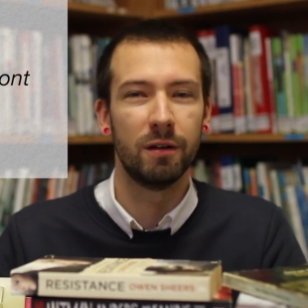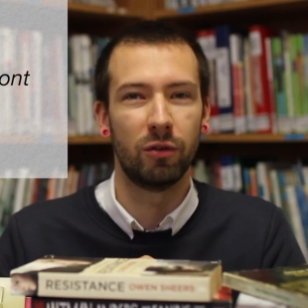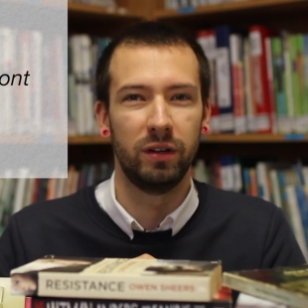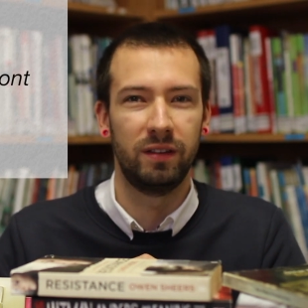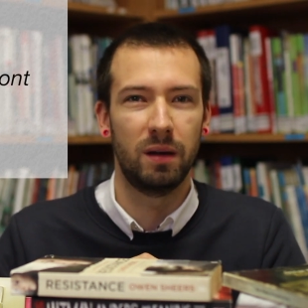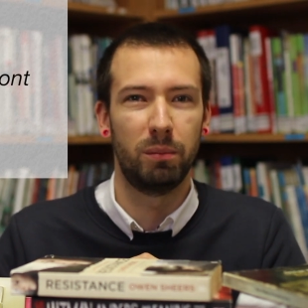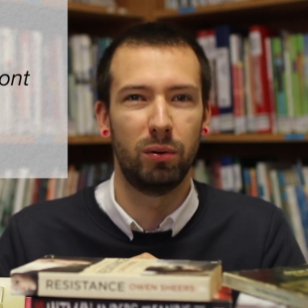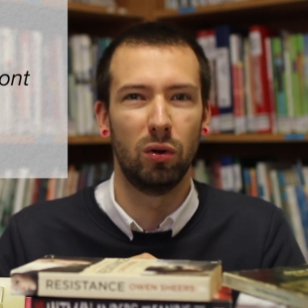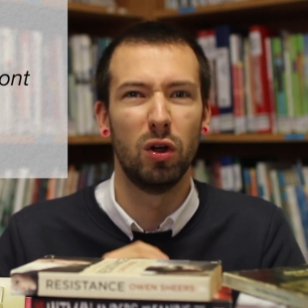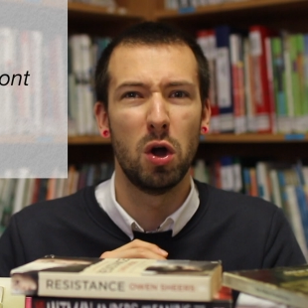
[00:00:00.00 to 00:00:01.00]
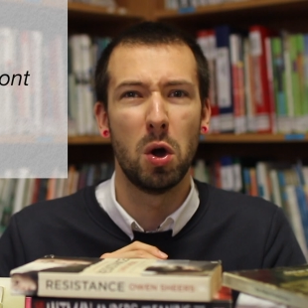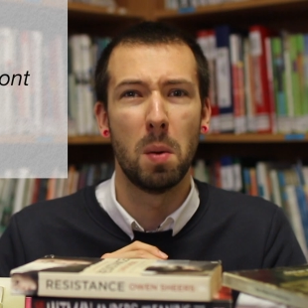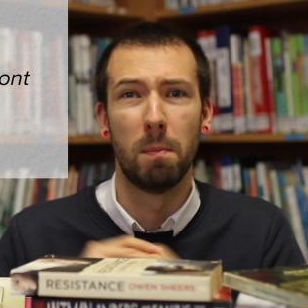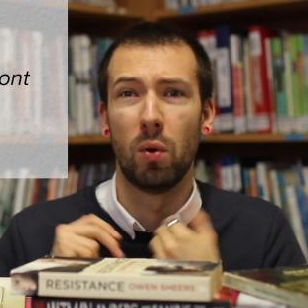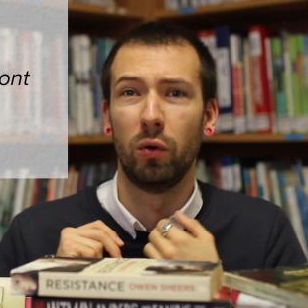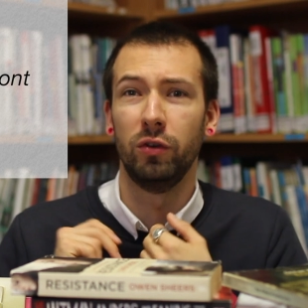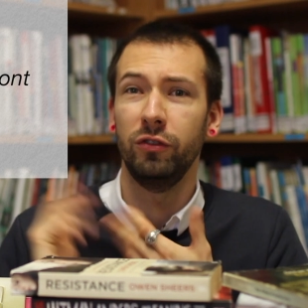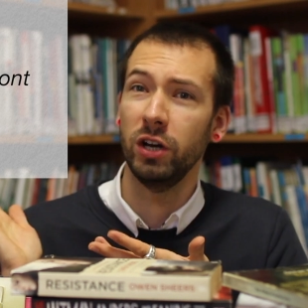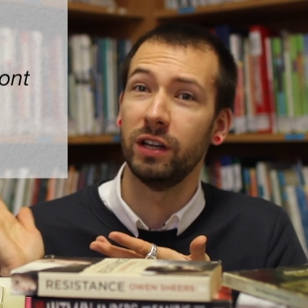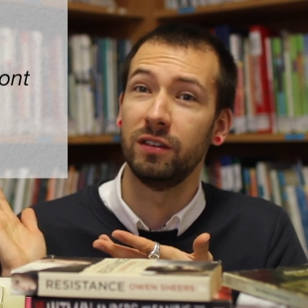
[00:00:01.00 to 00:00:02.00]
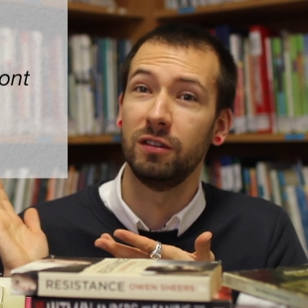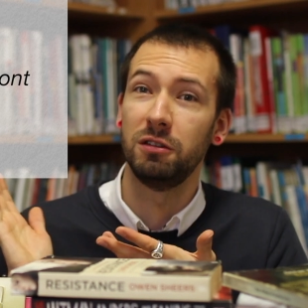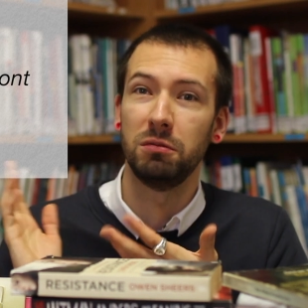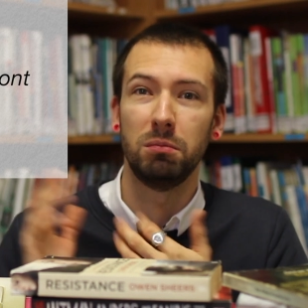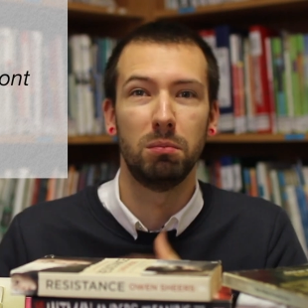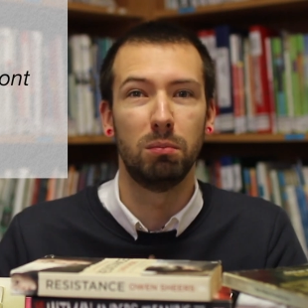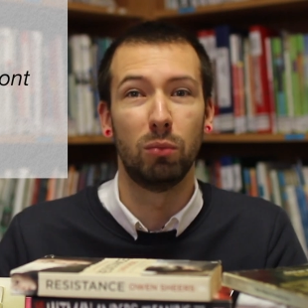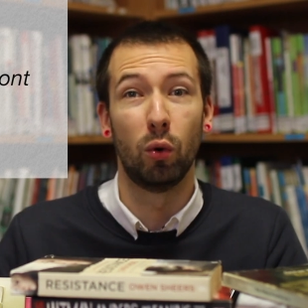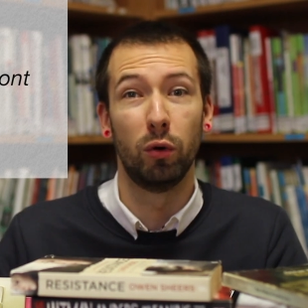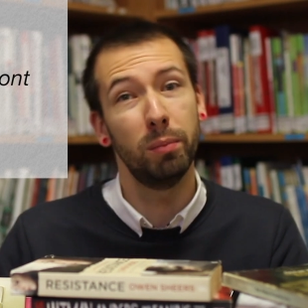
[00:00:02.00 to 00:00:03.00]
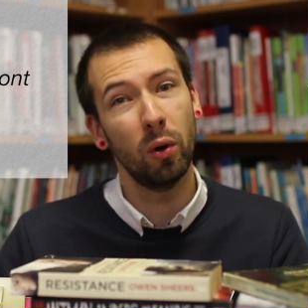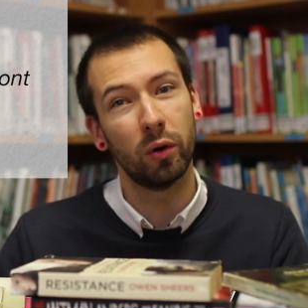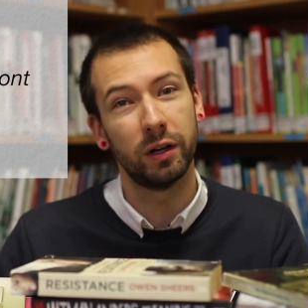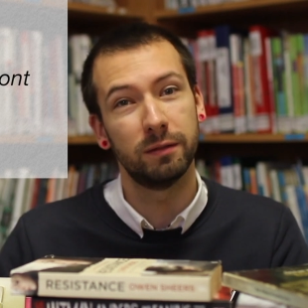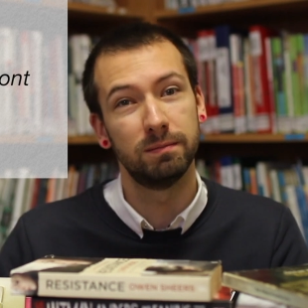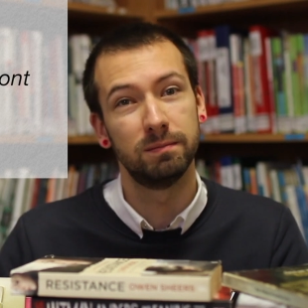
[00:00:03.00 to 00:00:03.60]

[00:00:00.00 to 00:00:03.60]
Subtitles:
For example, more stressed, more bored.